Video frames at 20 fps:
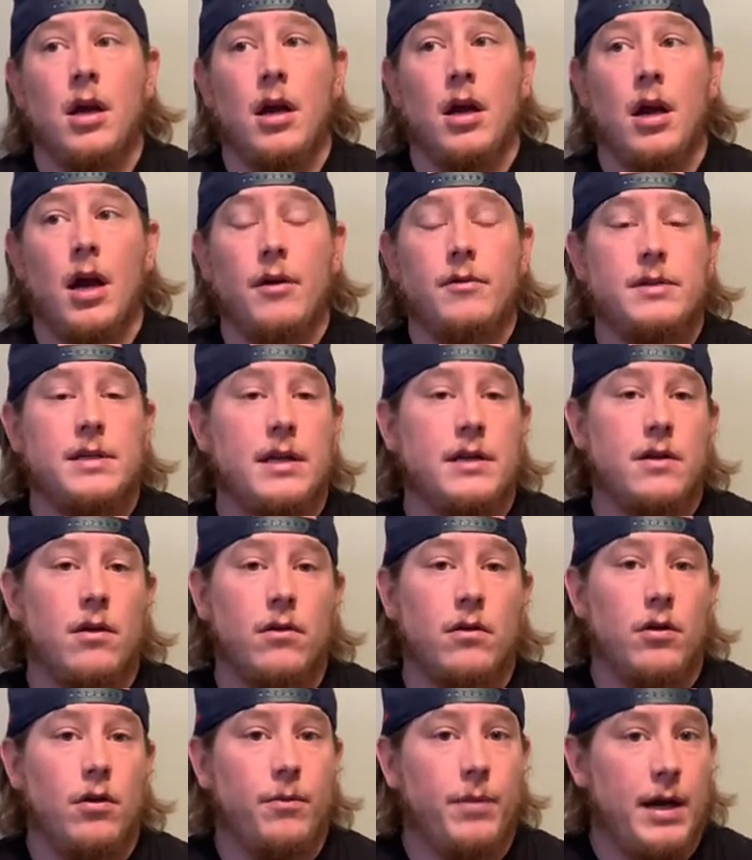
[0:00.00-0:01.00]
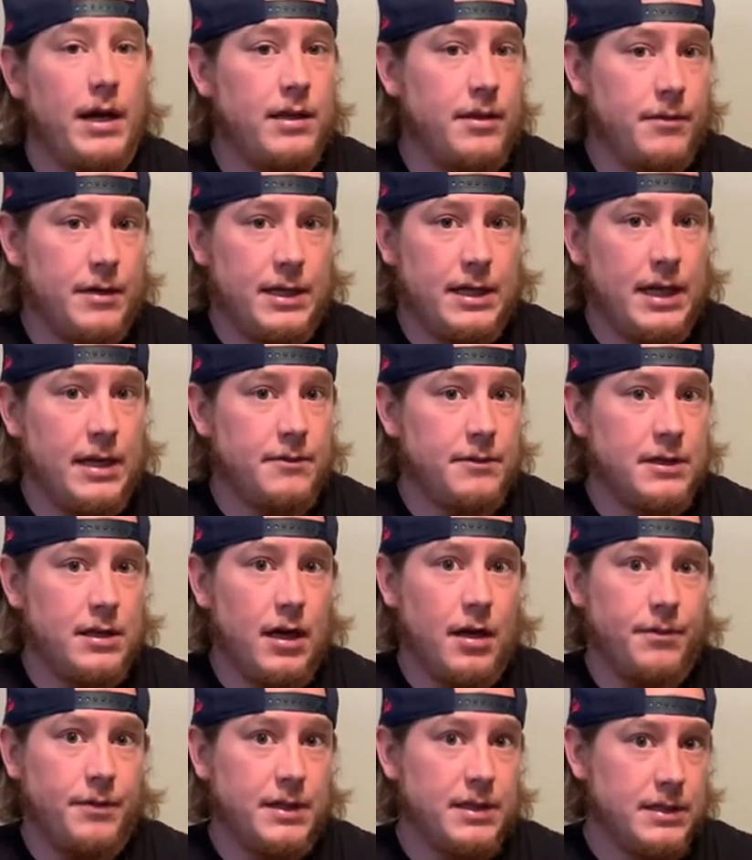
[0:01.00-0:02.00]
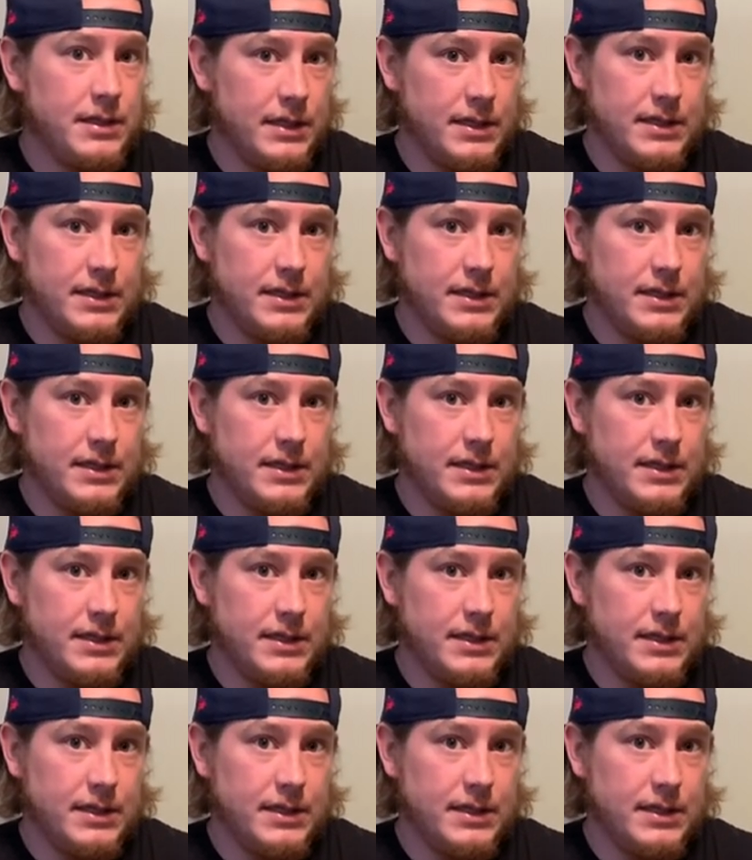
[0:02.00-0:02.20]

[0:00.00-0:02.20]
I would say don't go buy them at GameStop because they